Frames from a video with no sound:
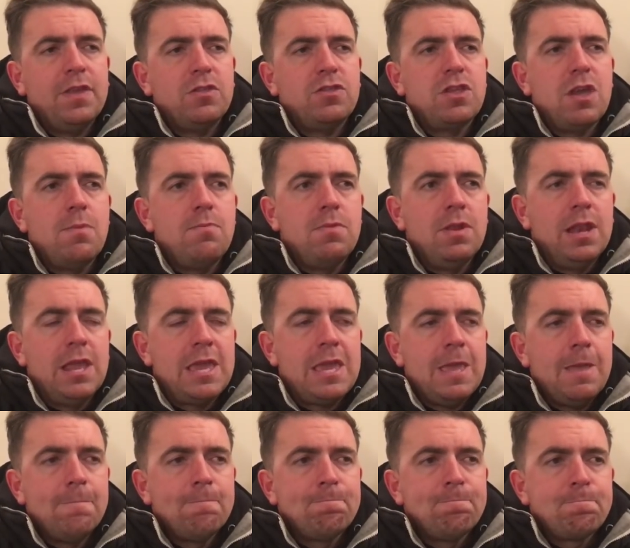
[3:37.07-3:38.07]

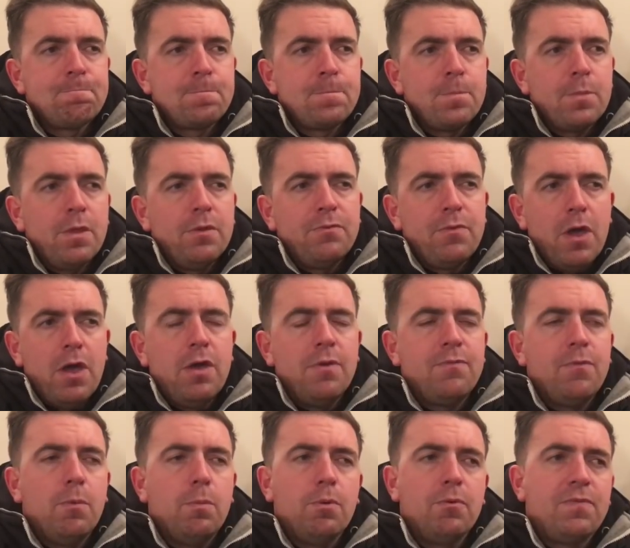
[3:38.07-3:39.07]
generally,
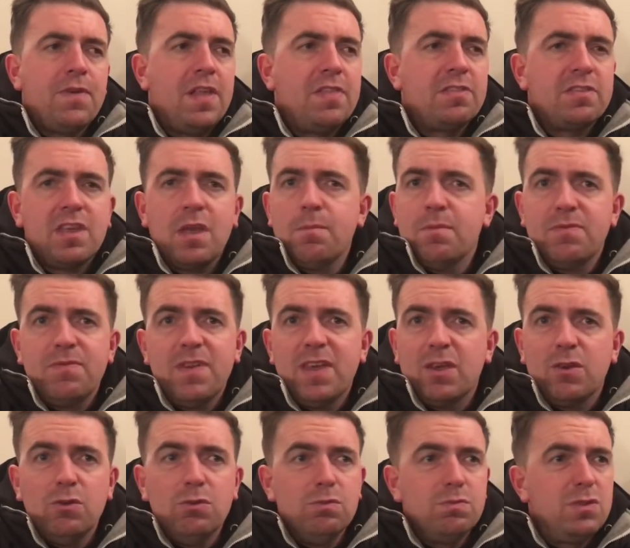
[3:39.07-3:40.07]
football fans can be
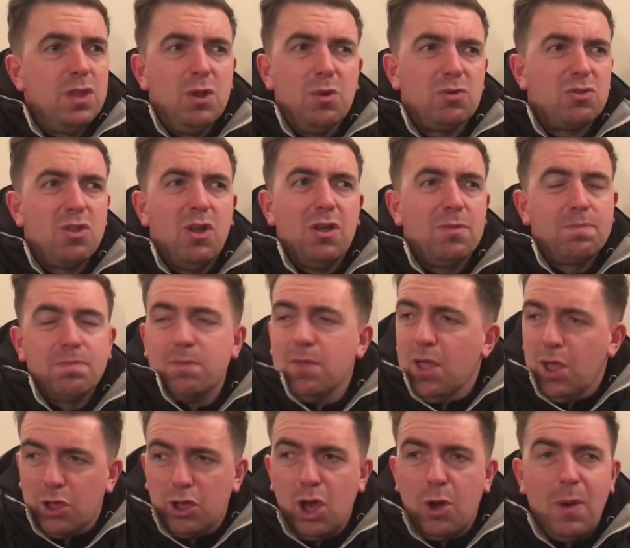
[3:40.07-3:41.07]
fickle. It's not
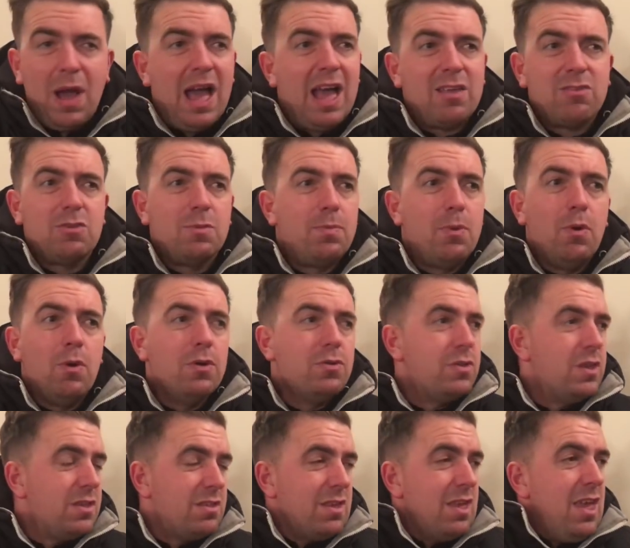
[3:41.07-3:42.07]
a go at our
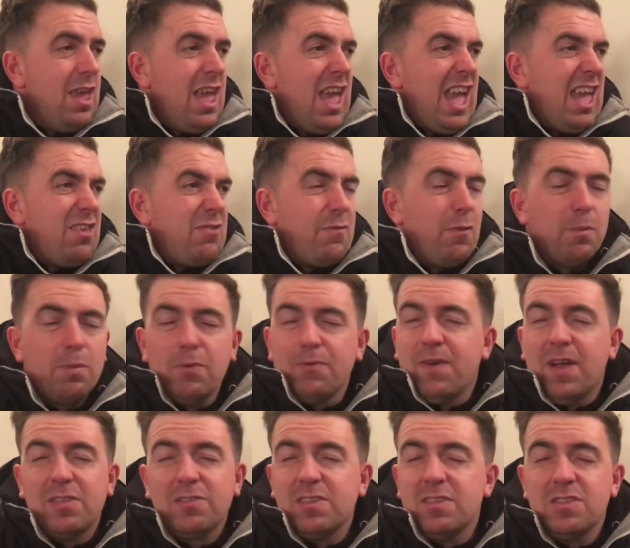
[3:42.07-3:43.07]
supporters, it's football
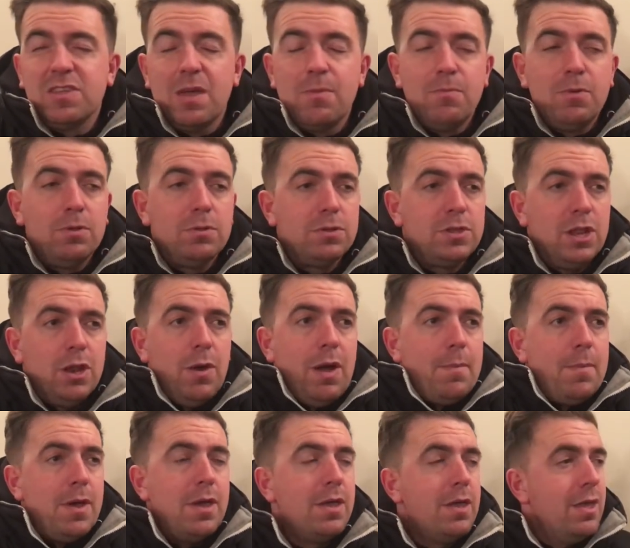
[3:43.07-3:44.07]
fans in general.
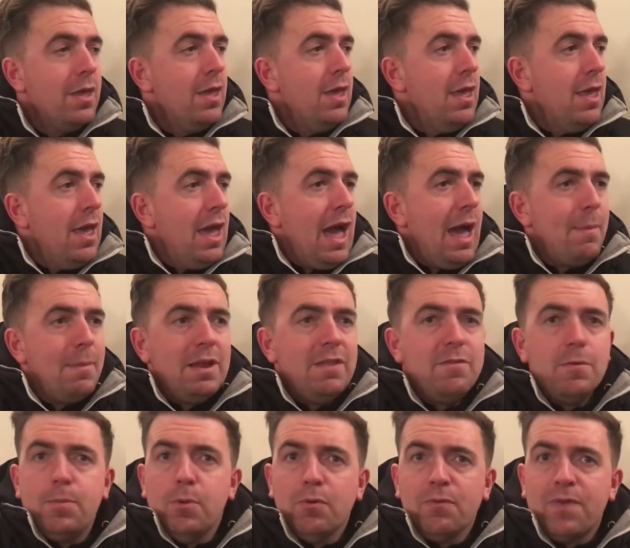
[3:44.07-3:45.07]
I'm a
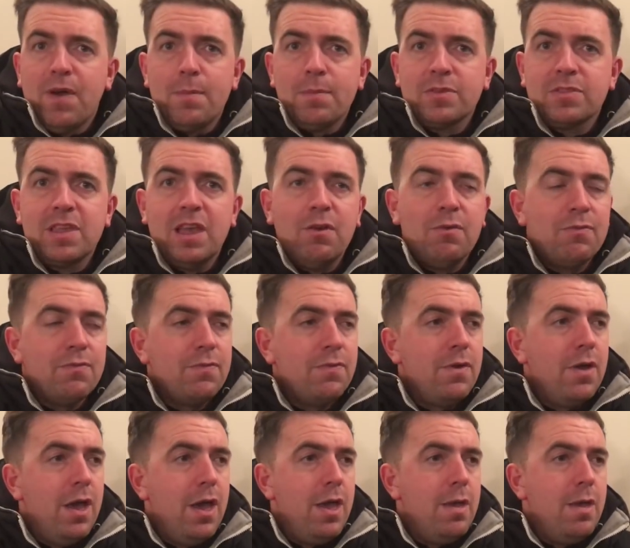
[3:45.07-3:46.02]
Liverpool fan myself.